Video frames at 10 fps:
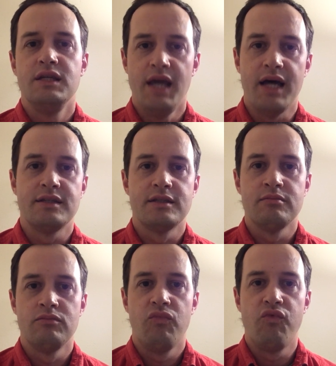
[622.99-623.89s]
Yes,
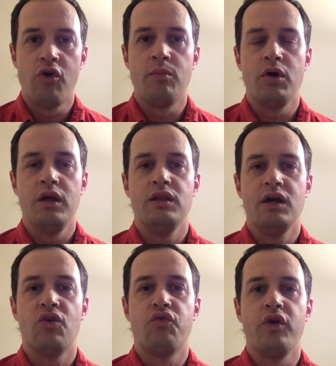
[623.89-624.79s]
formally
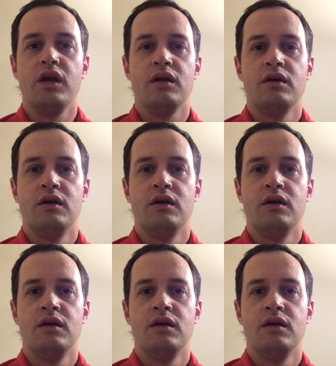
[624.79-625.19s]
they are free.